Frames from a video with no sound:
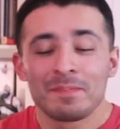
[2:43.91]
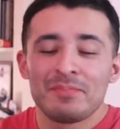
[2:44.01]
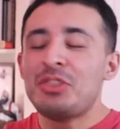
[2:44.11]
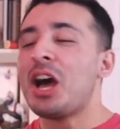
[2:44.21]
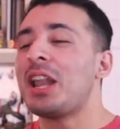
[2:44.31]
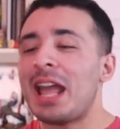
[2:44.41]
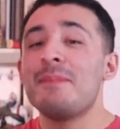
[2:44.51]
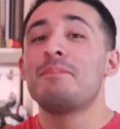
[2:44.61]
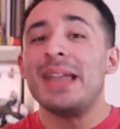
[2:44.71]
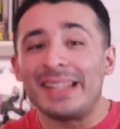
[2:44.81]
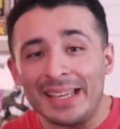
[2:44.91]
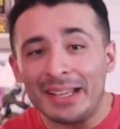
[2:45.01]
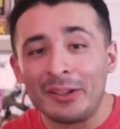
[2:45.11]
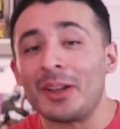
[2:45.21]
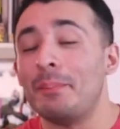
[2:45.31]
Not a big
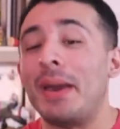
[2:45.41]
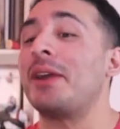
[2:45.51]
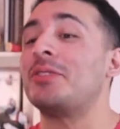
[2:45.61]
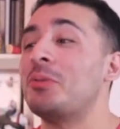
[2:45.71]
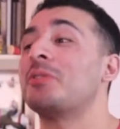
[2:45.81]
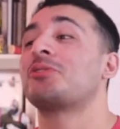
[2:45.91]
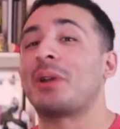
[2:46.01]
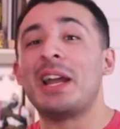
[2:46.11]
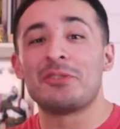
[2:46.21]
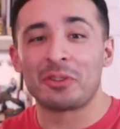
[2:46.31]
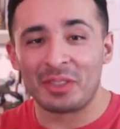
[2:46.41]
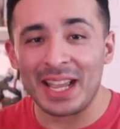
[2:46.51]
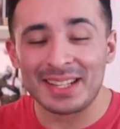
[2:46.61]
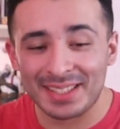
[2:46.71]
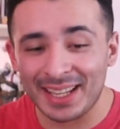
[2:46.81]
deal compared to the Stranger
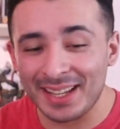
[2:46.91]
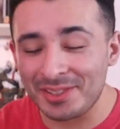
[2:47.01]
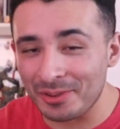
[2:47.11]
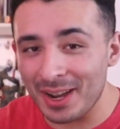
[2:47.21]
Things kids,